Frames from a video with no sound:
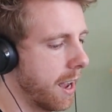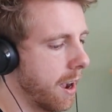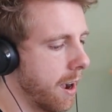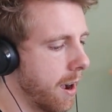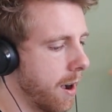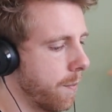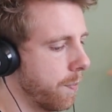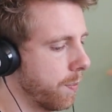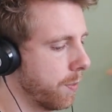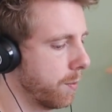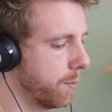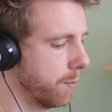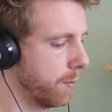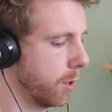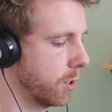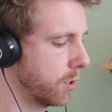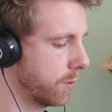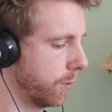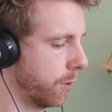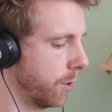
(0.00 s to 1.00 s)
um,
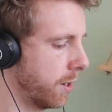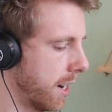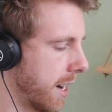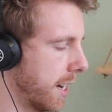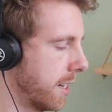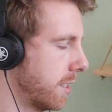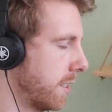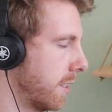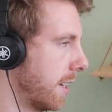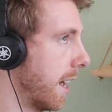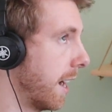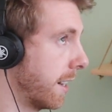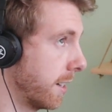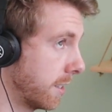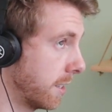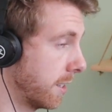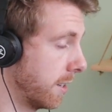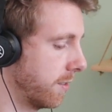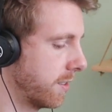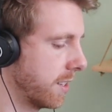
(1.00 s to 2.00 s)
most food
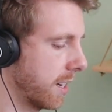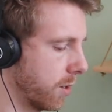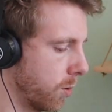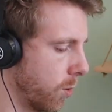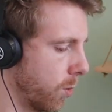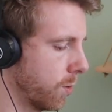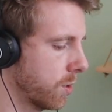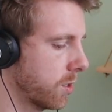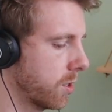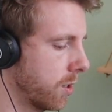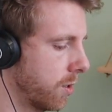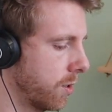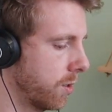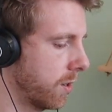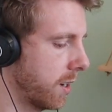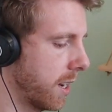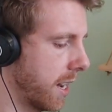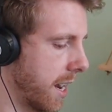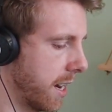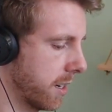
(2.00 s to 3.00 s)
additives, and
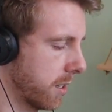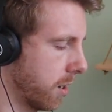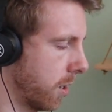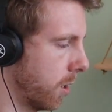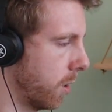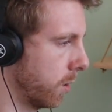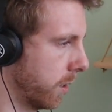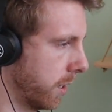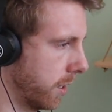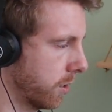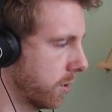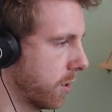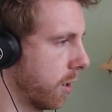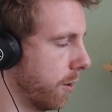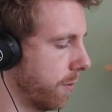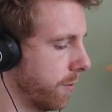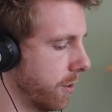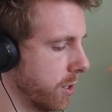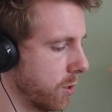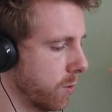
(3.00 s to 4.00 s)
also alcohol and
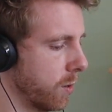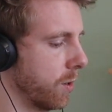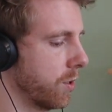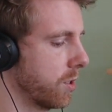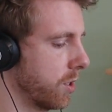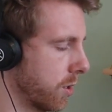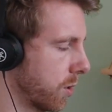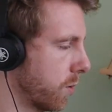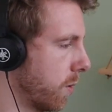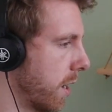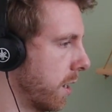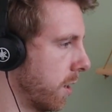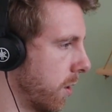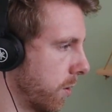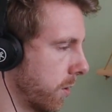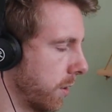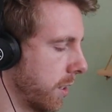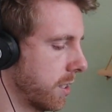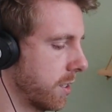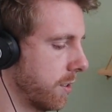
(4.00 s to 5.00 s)
coffee as well. So there's quite a
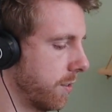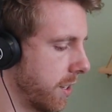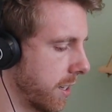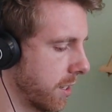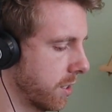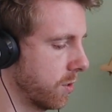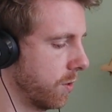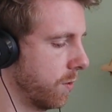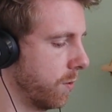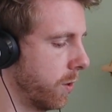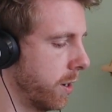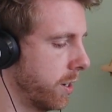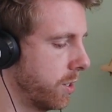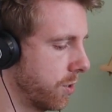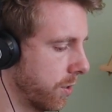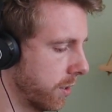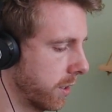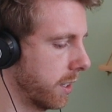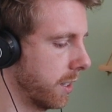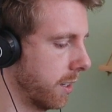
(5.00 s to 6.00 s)
long list of things to avoid
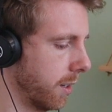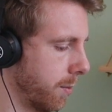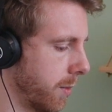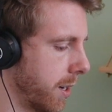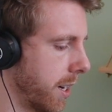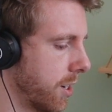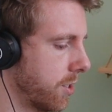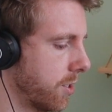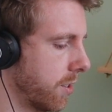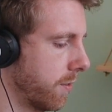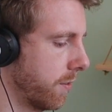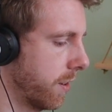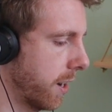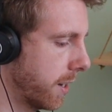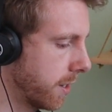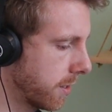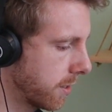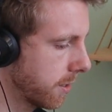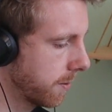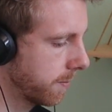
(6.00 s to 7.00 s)
during the elimination
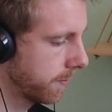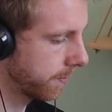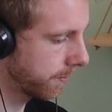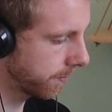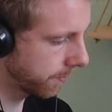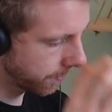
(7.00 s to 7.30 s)
phase.